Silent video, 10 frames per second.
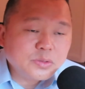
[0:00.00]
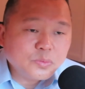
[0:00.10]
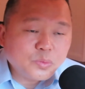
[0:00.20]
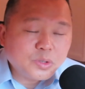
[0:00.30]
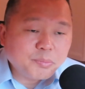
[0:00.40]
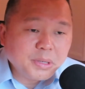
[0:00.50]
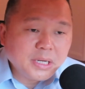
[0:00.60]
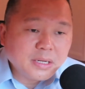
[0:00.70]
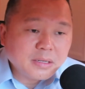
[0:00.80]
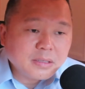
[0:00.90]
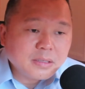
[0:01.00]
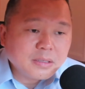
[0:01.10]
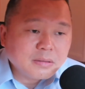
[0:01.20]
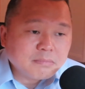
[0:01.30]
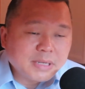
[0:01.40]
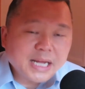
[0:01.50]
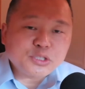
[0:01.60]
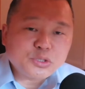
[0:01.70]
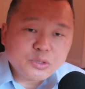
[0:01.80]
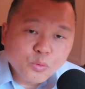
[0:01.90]
were being
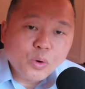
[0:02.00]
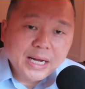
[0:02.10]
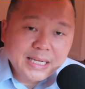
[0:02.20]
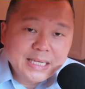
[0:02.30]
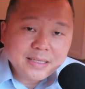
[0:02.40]
extra whiny.